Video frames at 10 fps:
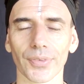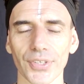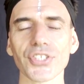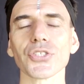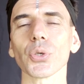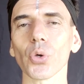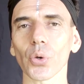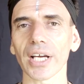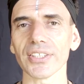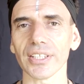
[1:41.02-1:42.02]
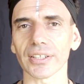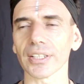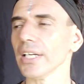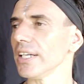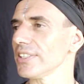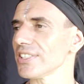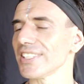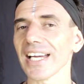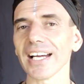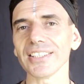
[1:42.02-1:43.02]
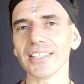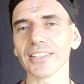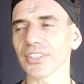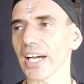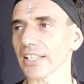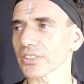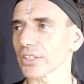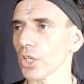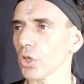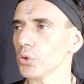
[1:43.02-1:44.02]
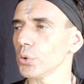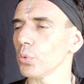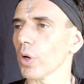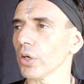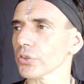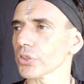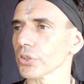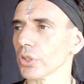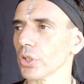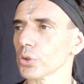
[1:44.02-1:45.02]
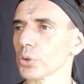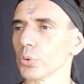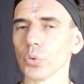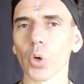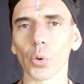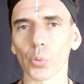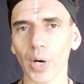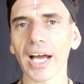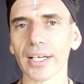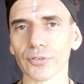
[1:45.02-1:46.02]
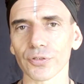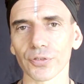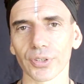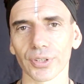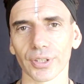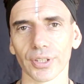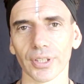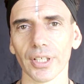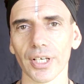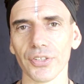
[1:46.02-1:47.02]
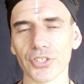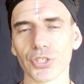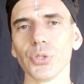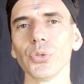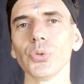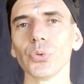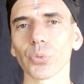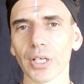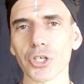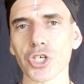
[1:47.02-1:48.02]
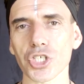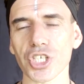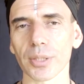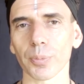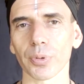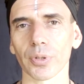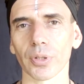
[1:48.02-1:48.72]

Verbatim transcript: This is the core idea. It is the idea that you want to arrive in this new relationship